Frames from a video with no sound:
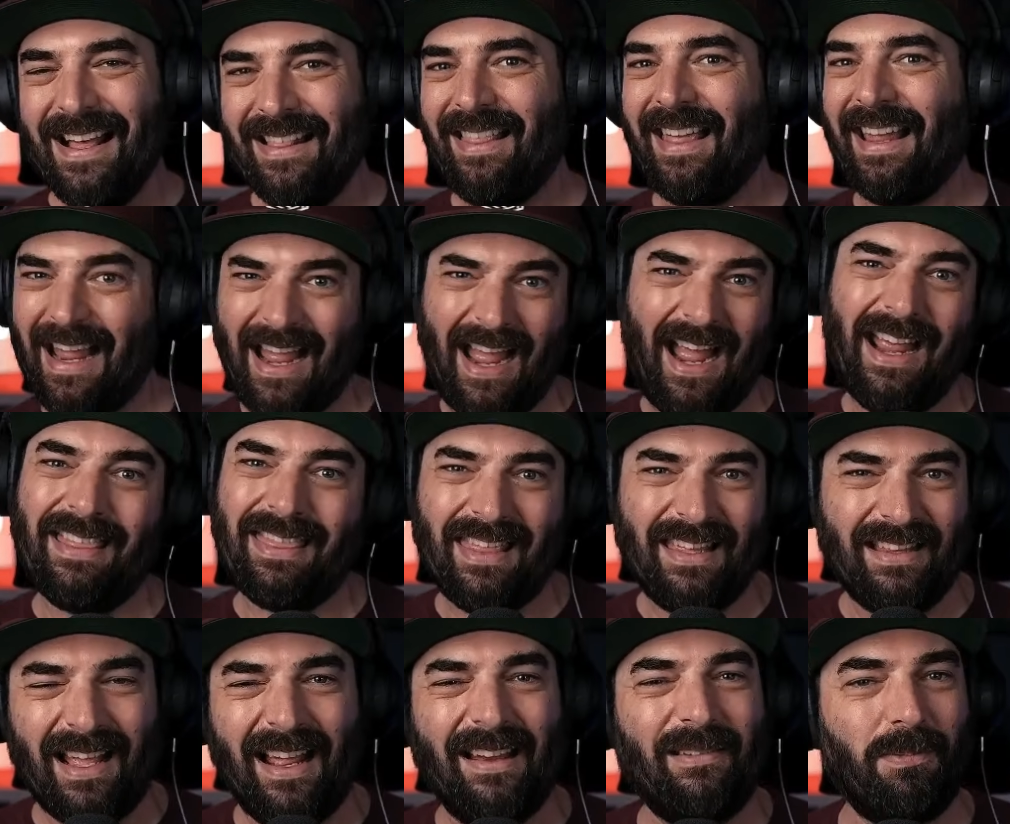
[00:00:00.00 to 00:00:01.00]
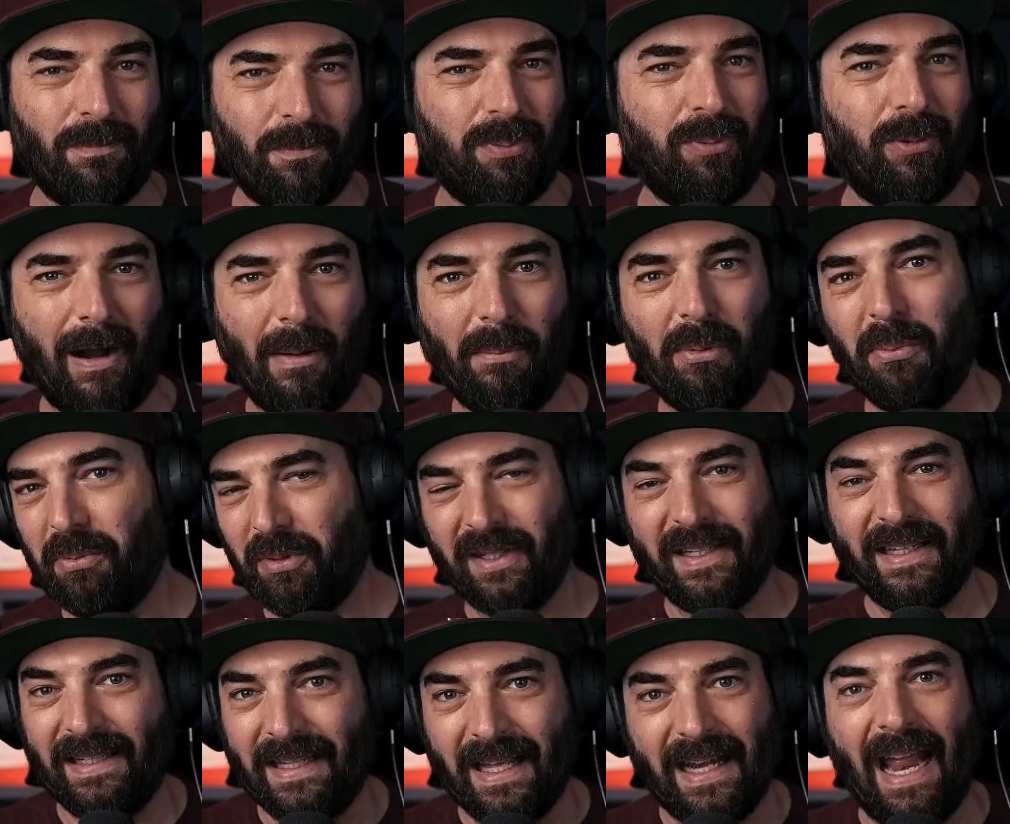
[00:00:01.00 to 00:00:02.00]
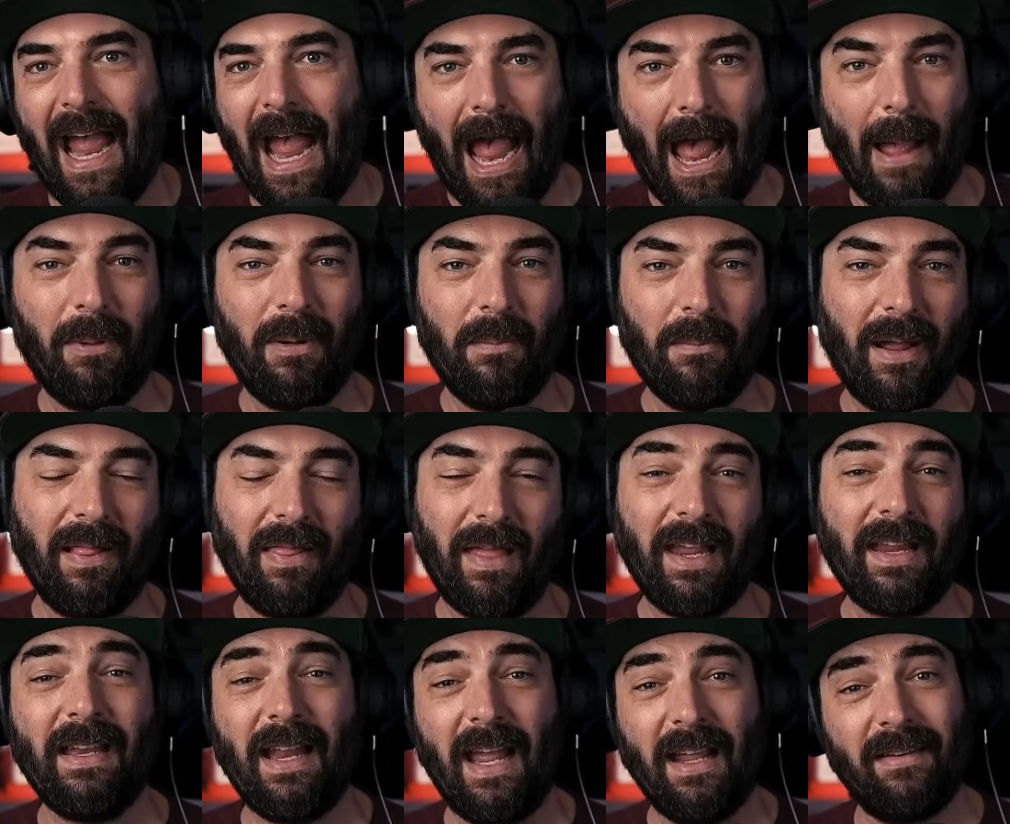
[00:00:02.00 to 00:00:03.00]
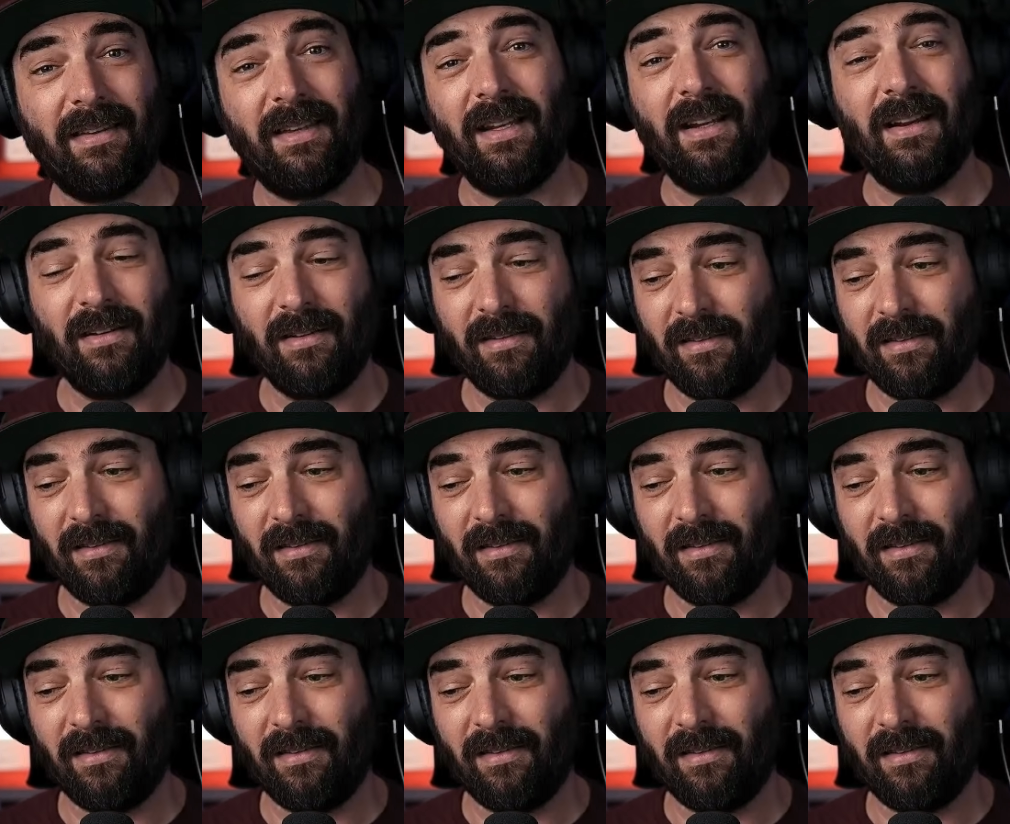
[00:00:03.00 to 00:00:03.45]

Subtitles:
Like, I think that's probably going to happen by like next year.